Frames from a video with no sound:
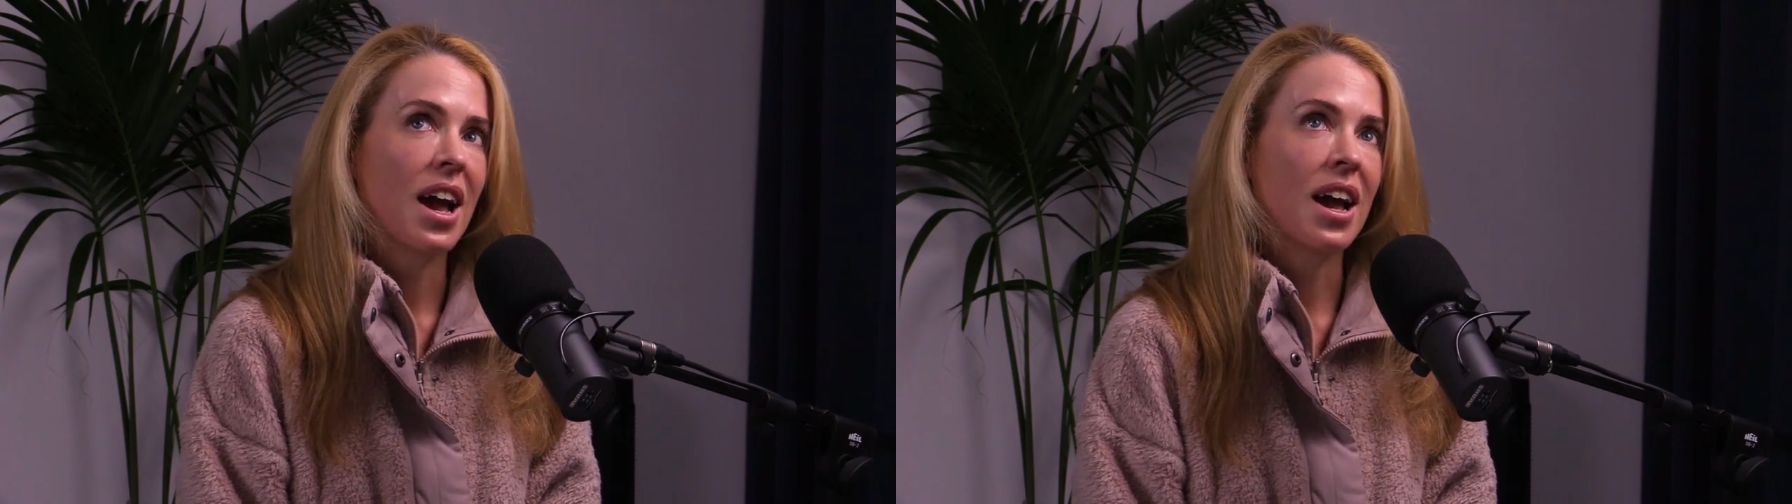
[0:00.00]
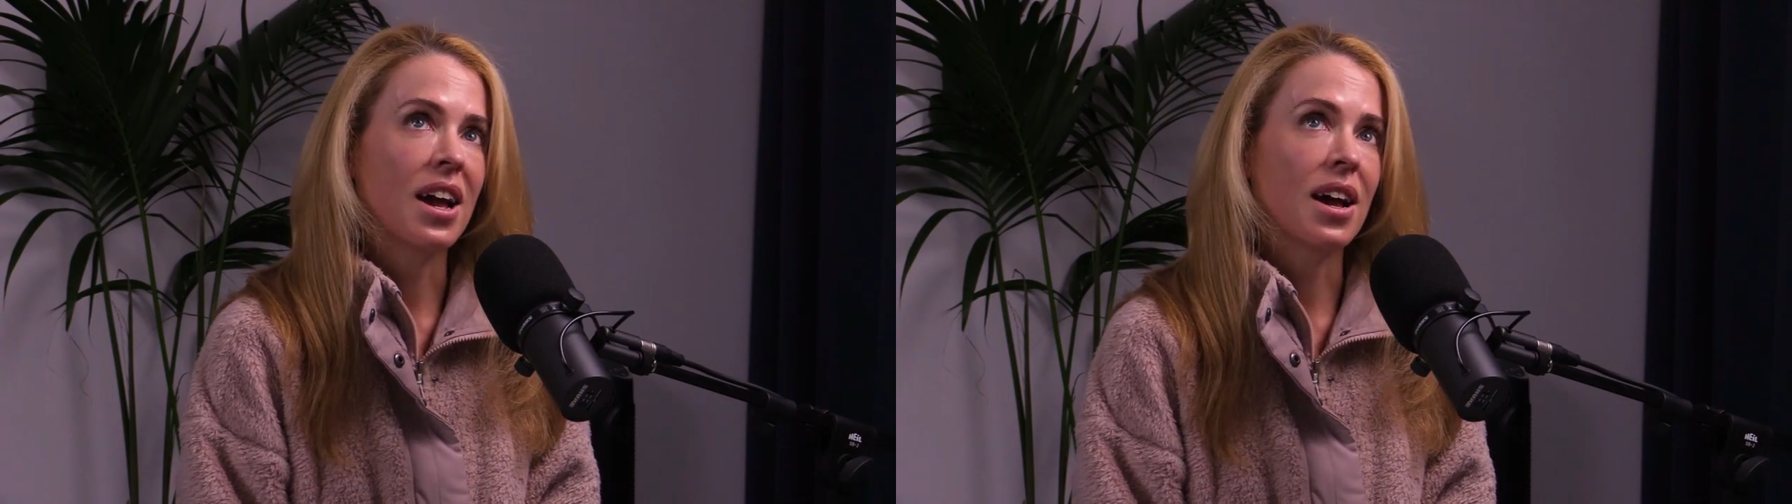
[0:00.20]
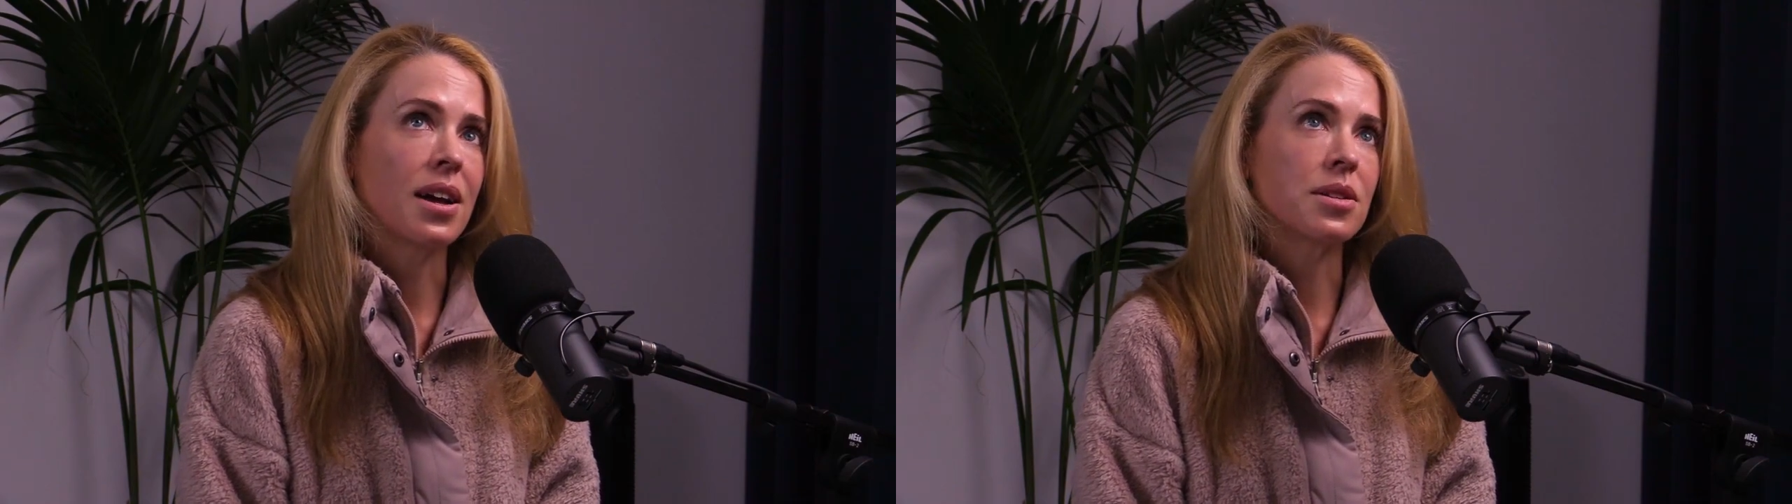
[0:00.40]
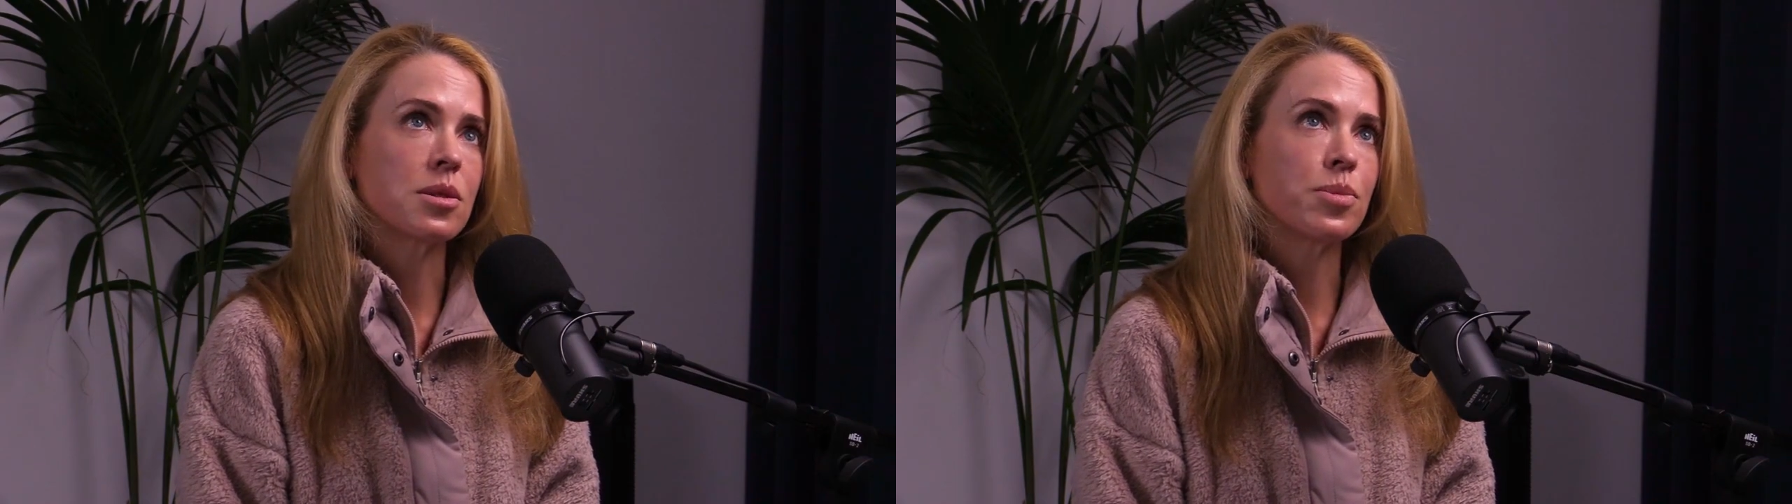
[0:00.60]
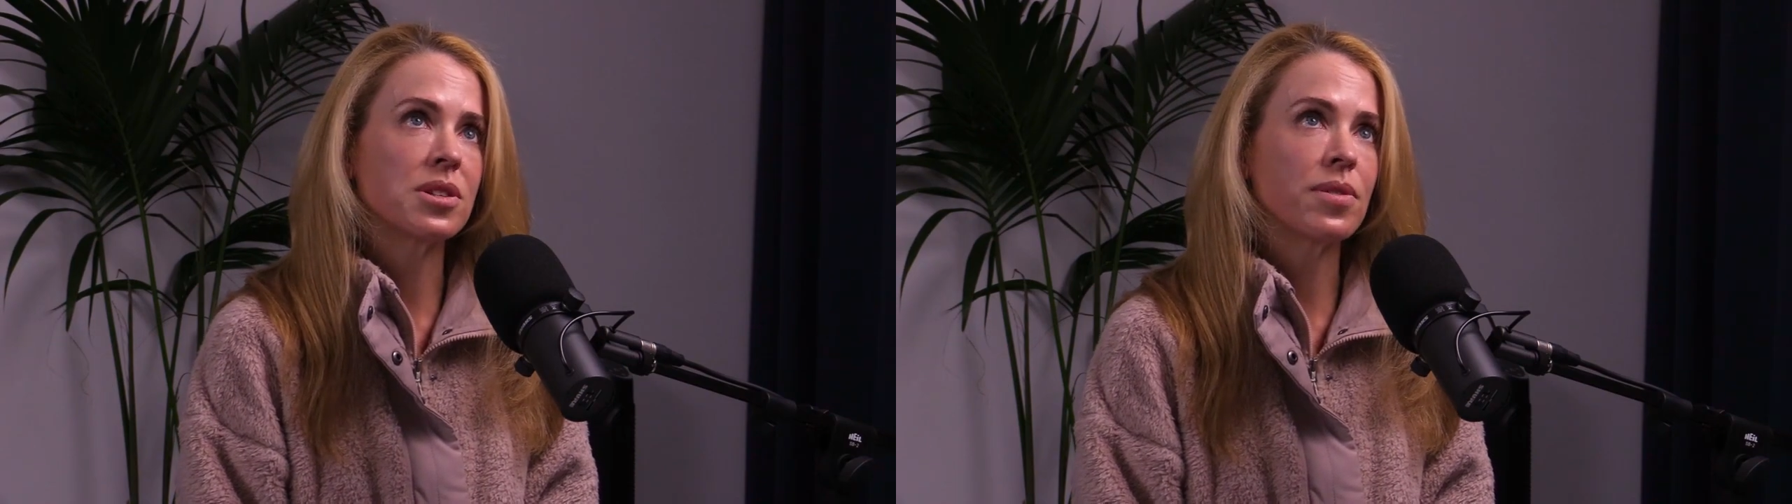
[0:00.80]
And
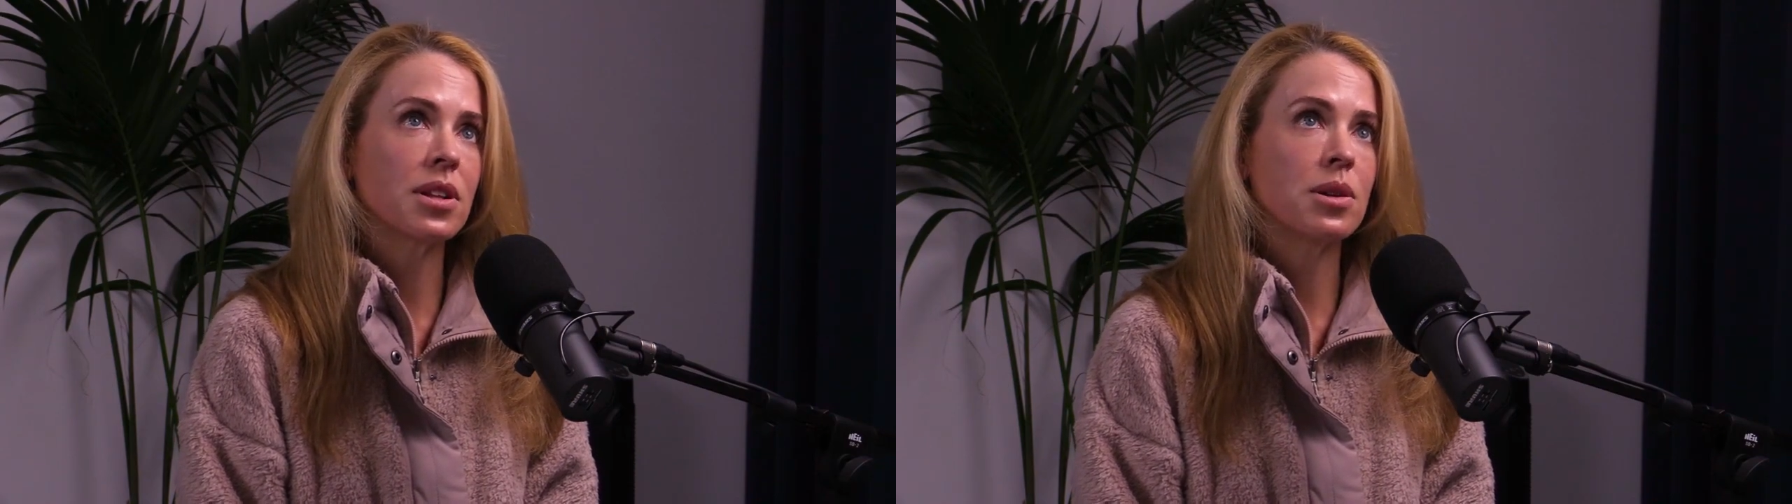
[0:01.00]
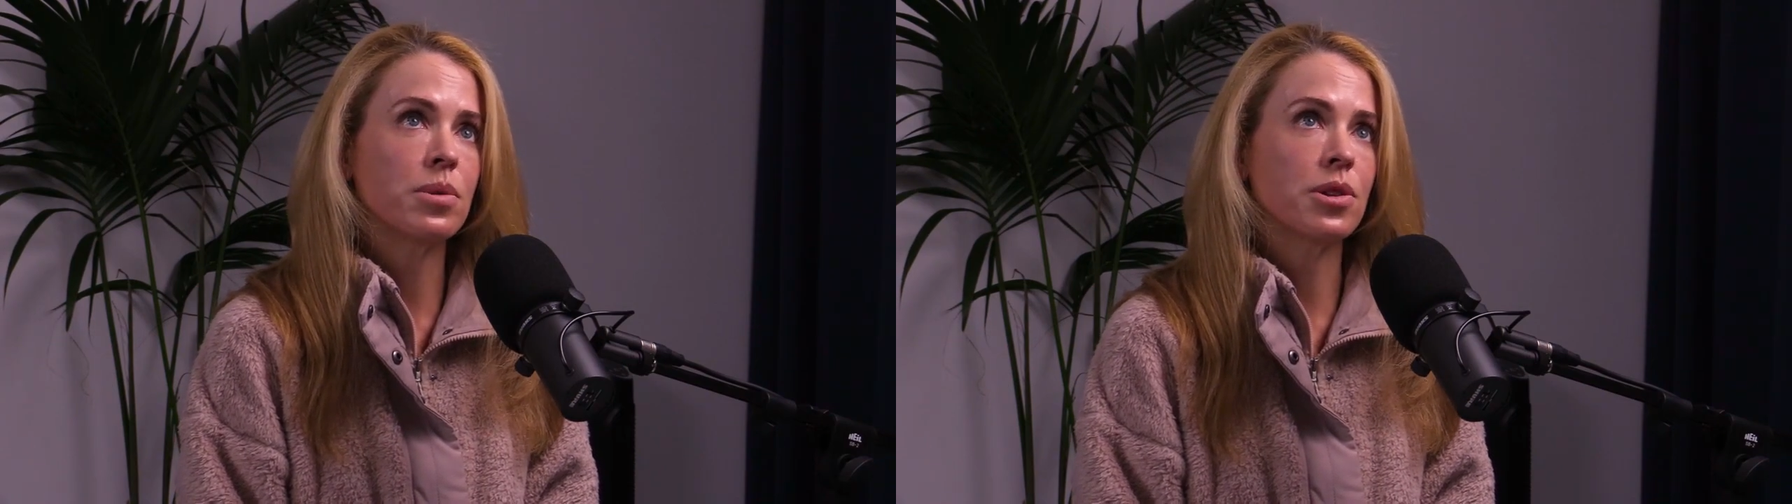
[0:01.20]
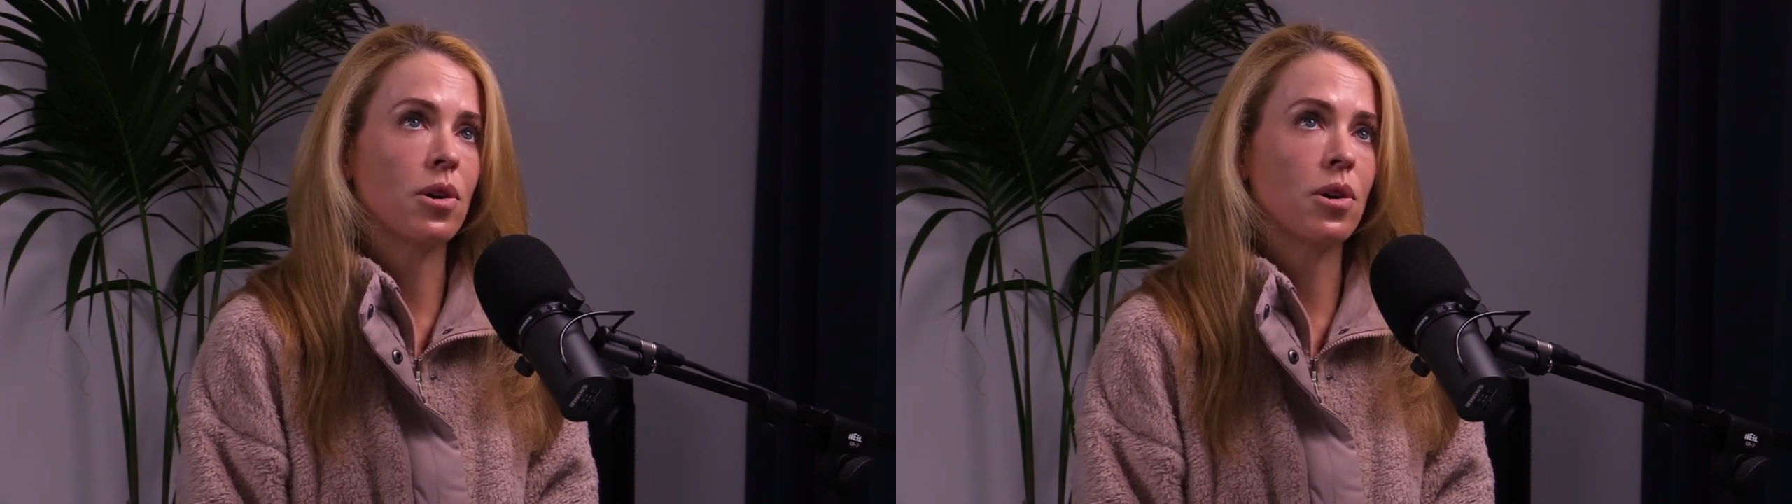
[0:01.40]
specifically with